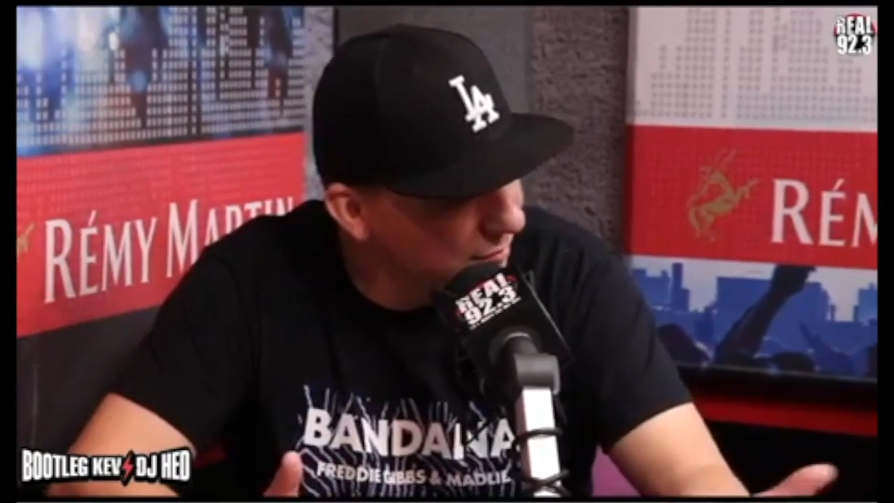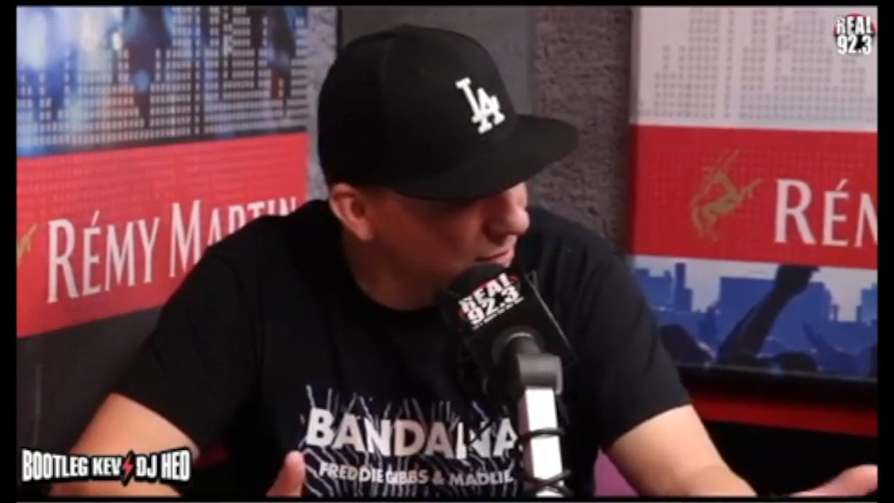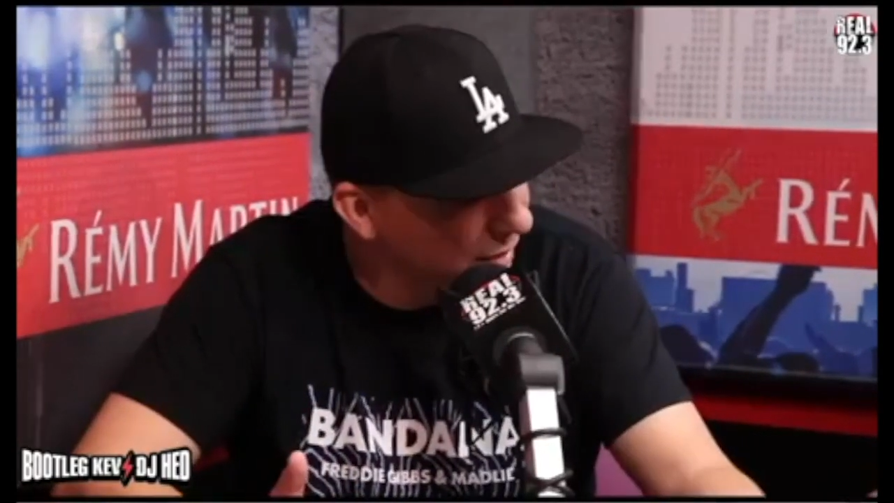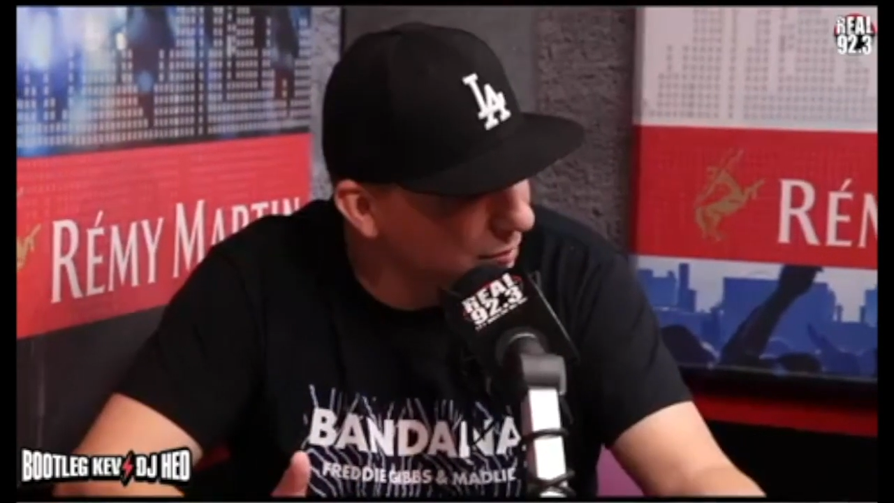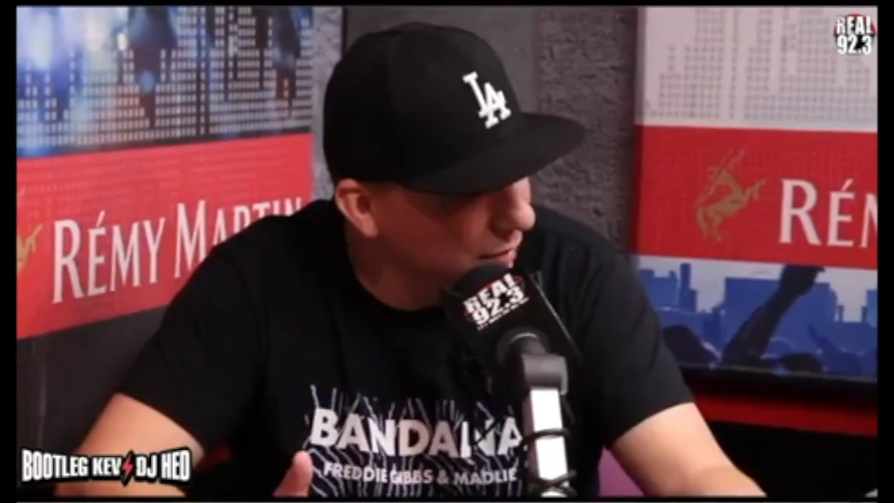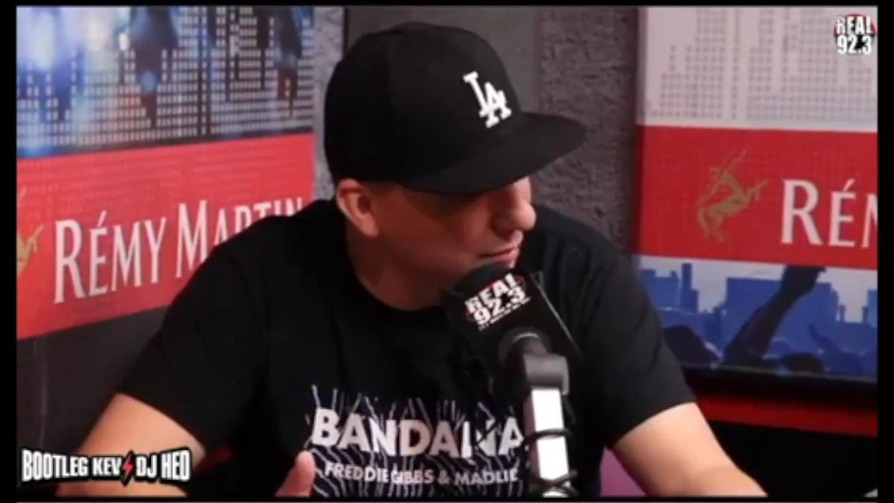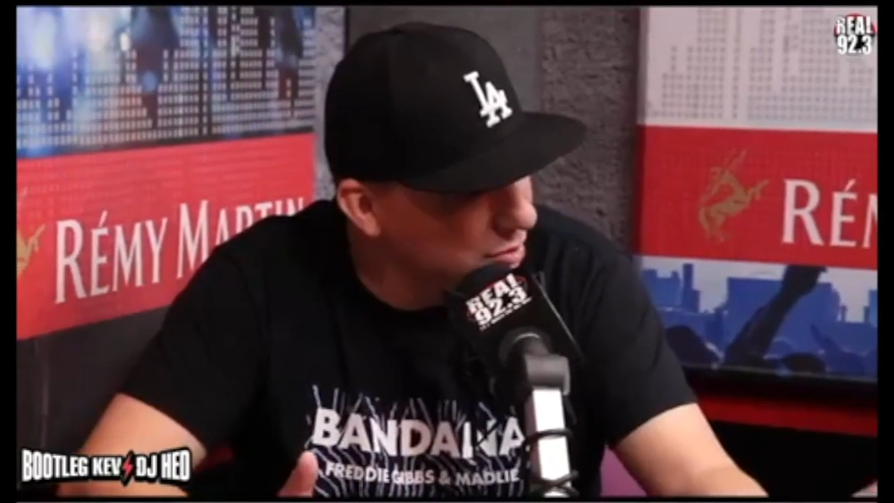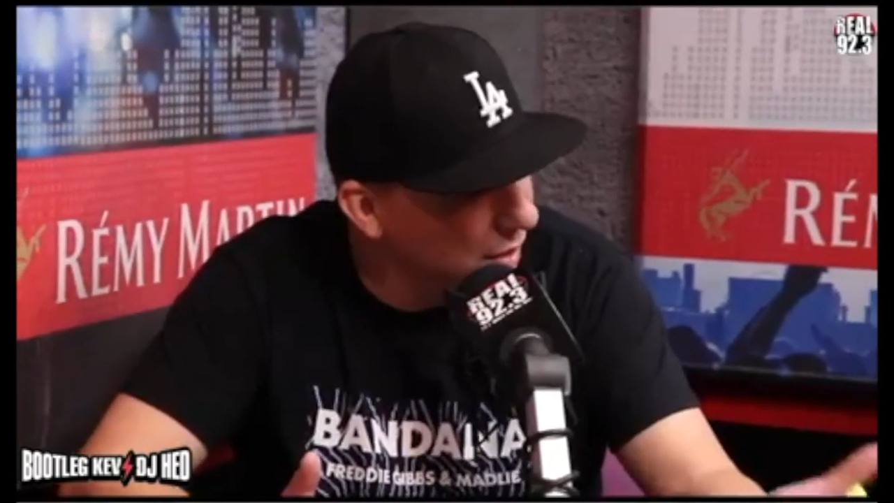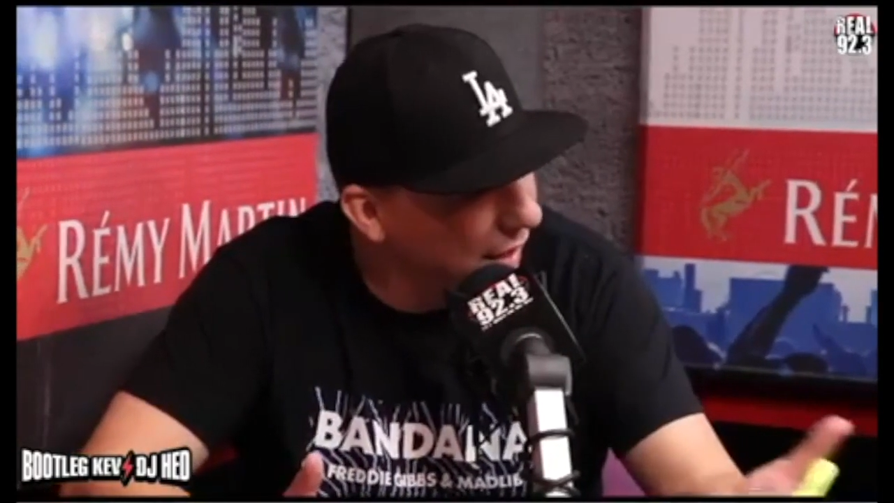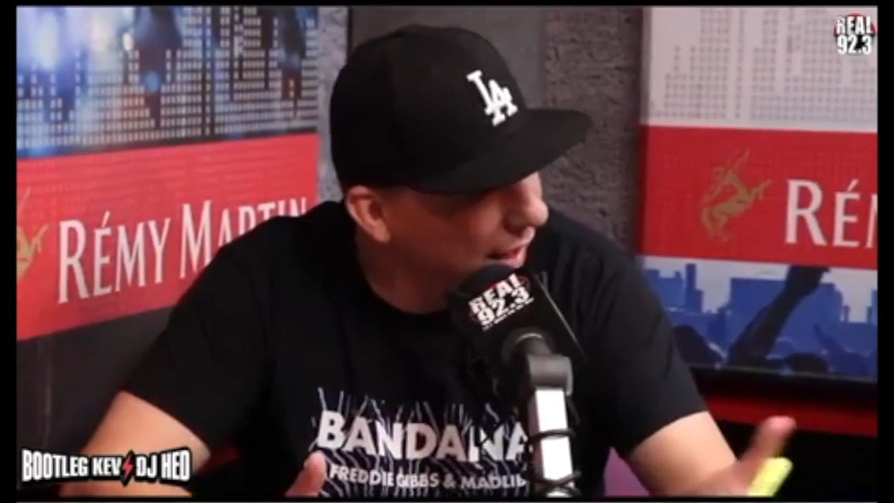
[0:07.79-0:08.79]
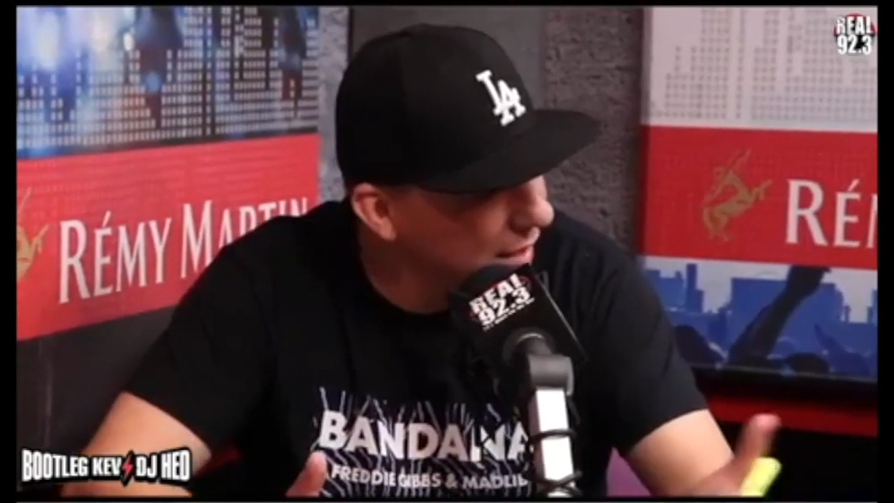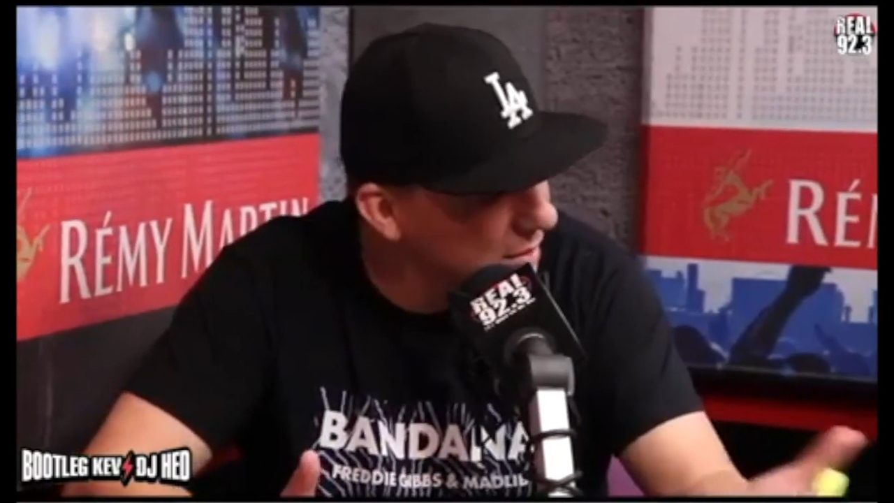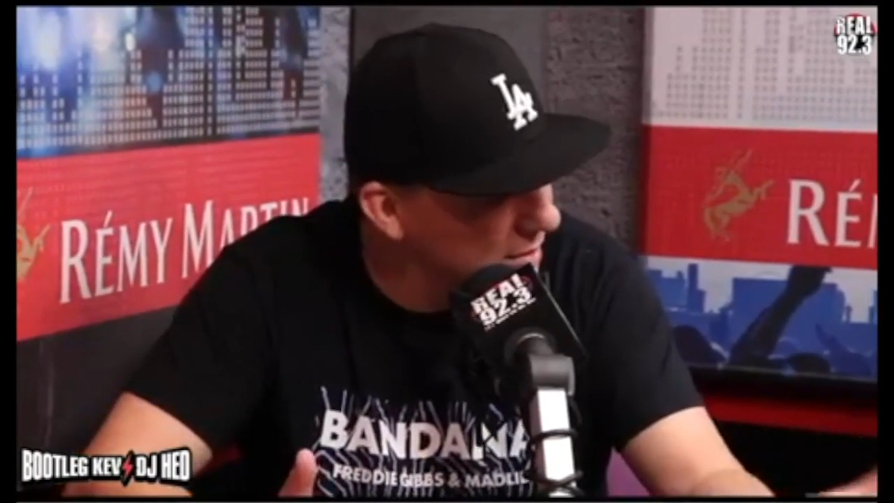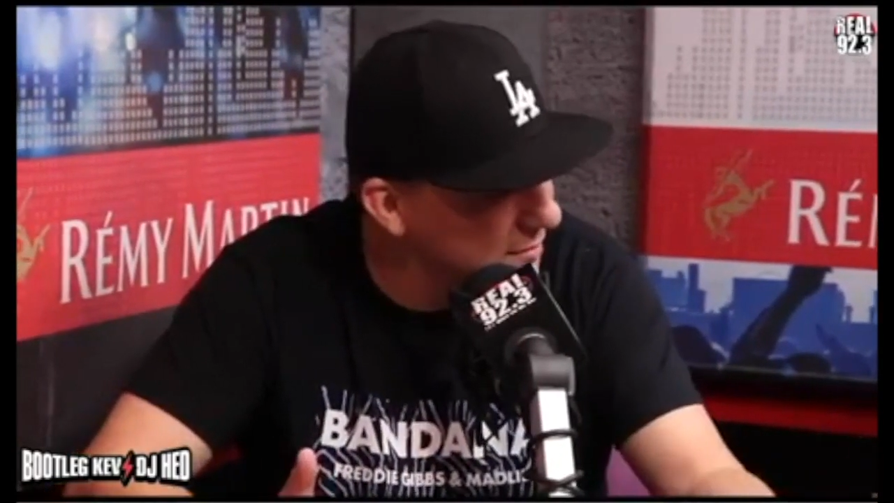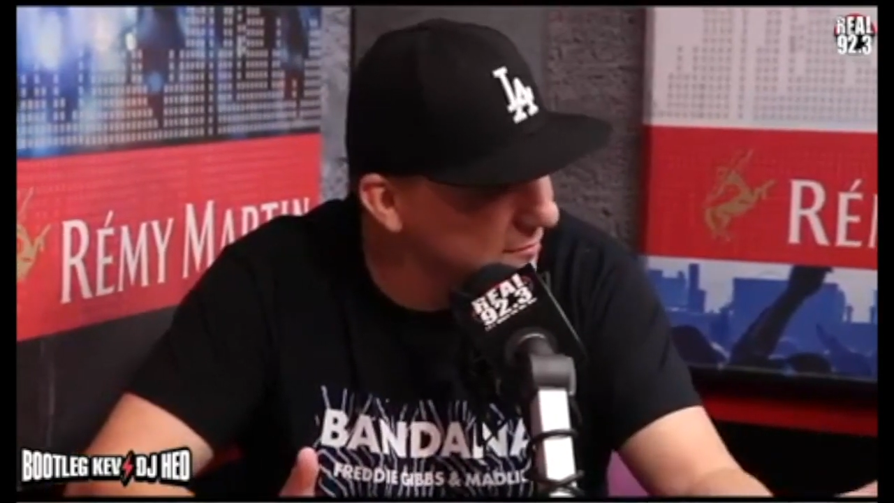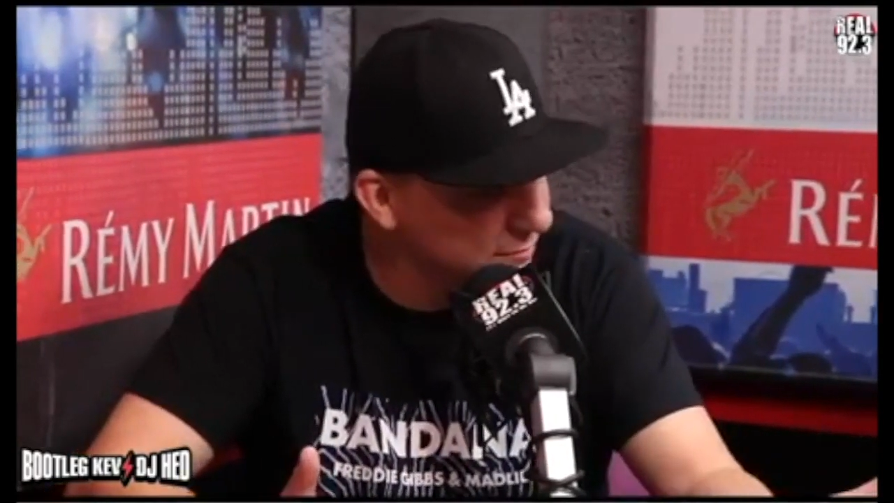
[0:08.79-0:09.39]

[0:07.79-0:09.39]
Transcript: on the hip hop chart, and he just